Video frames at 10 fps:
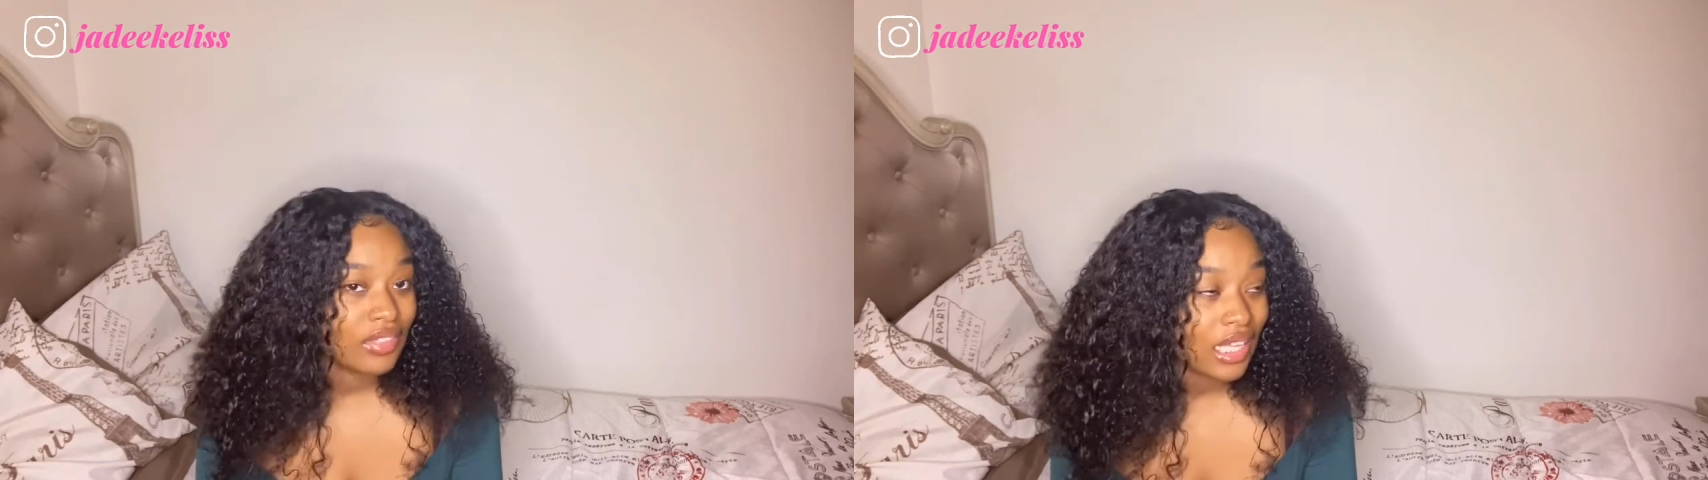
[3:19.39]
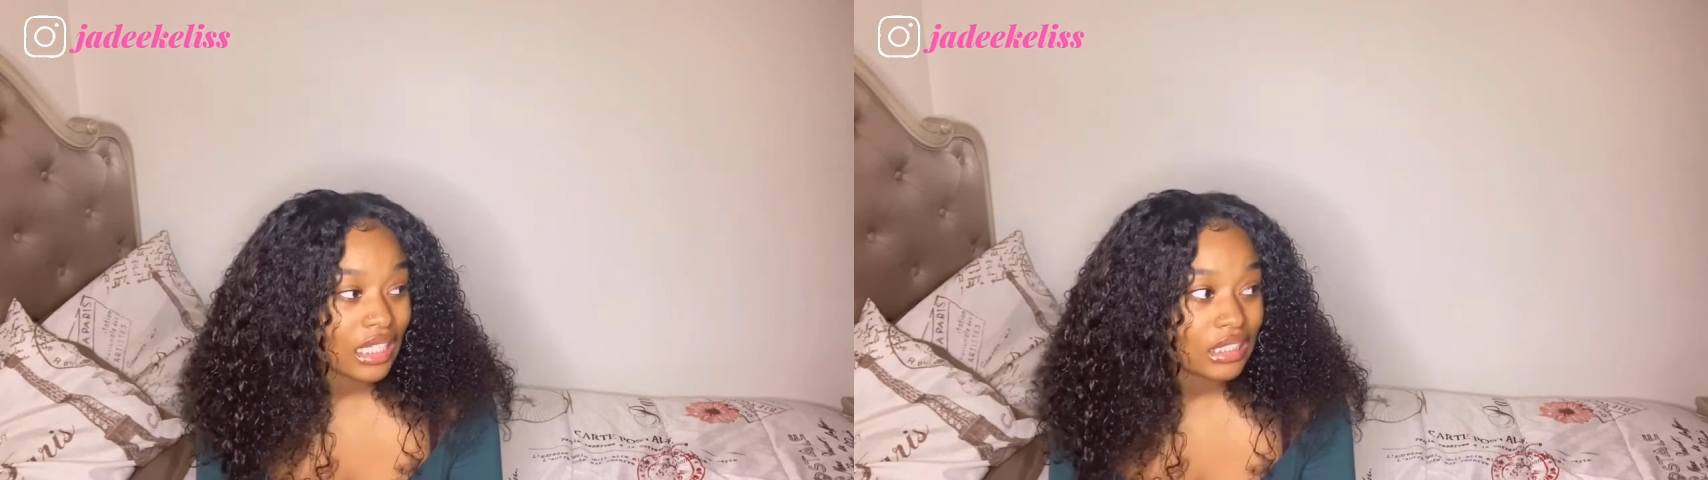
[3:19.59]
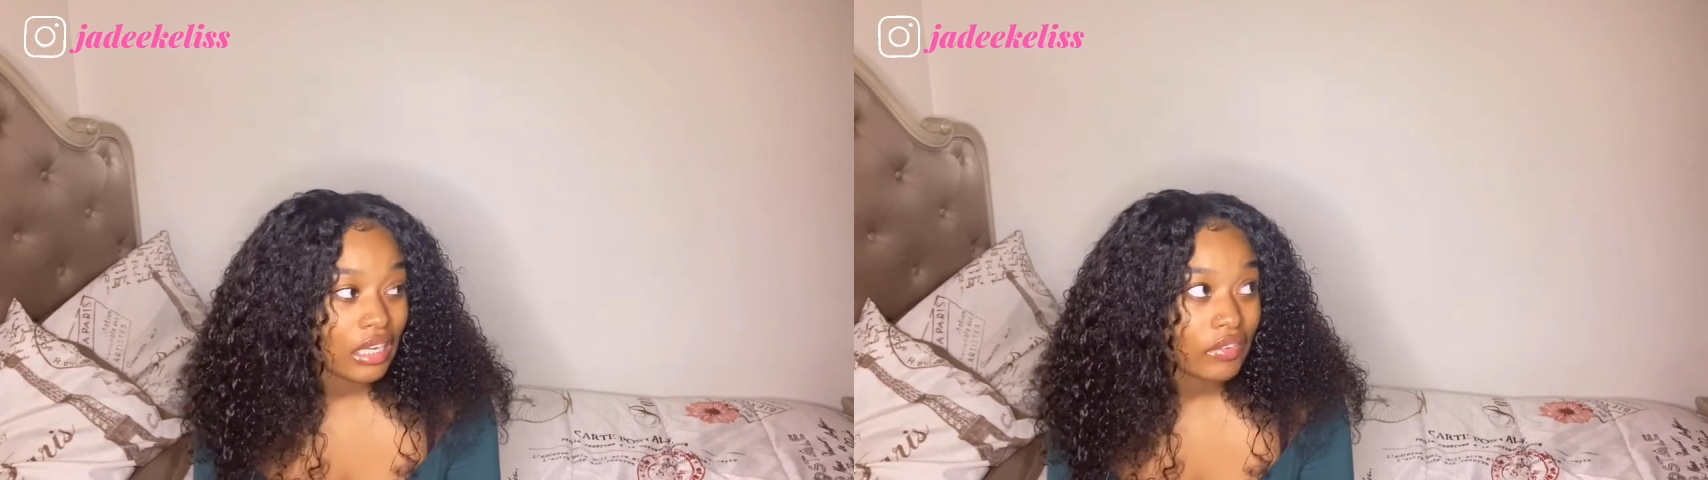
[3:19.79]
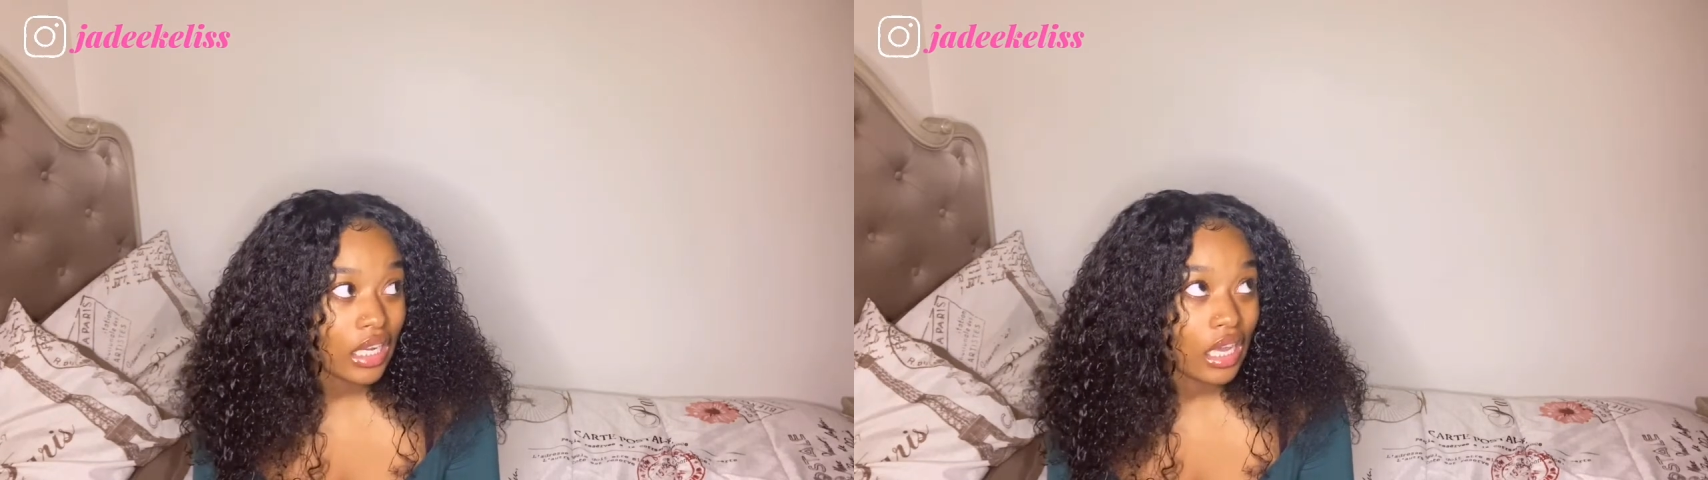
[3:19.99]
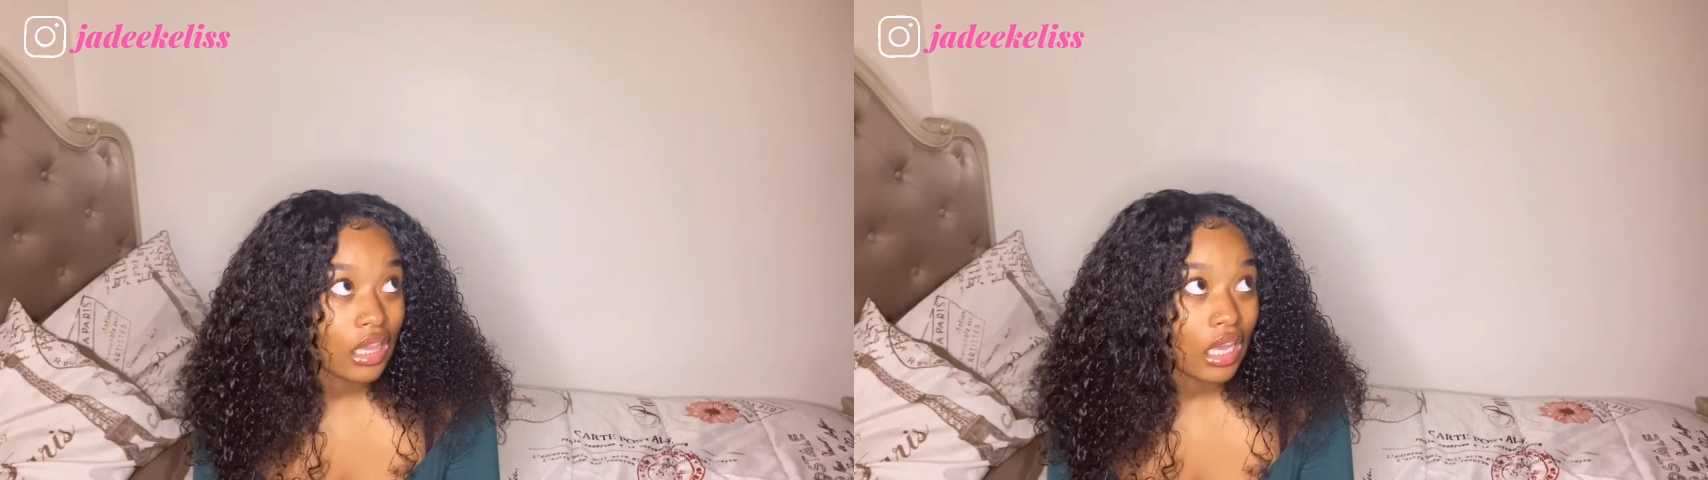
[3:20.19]
like I said every
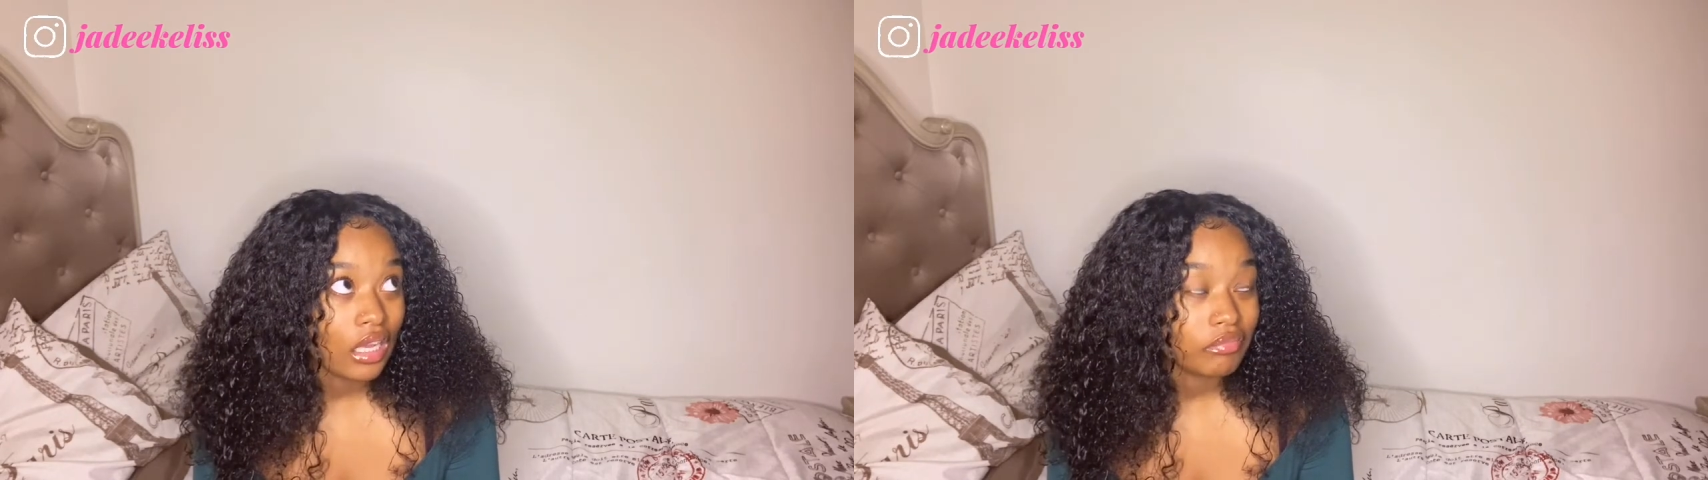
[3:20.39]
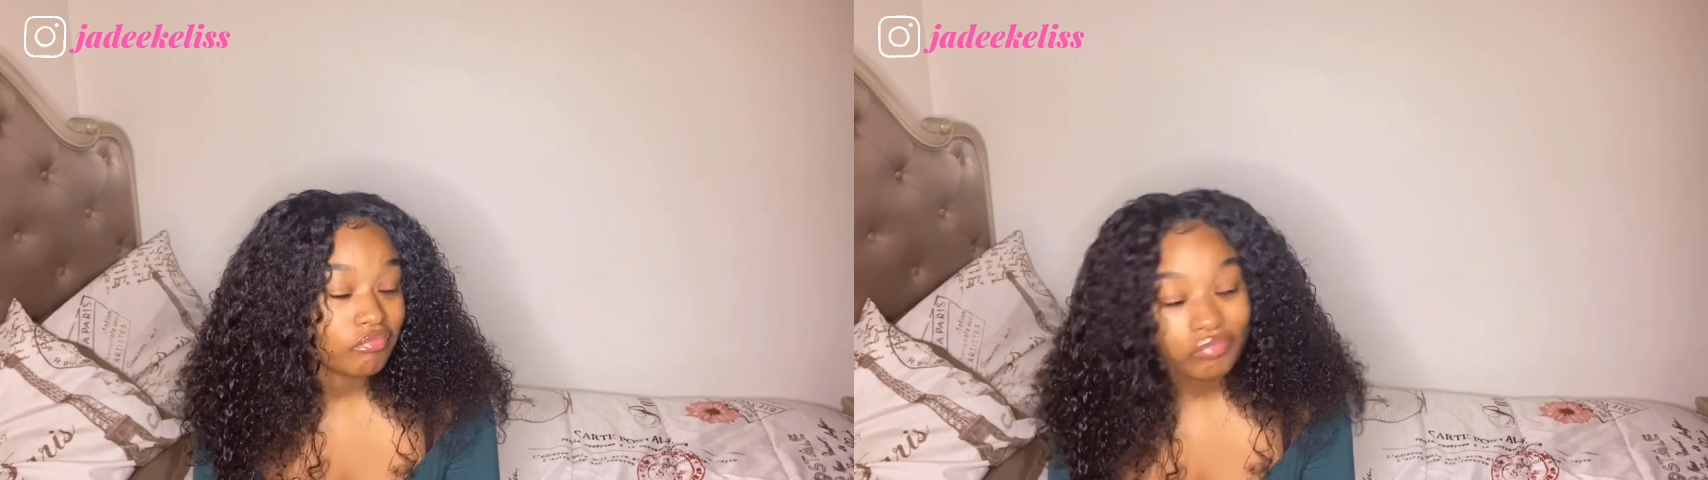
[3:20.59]
day a lot.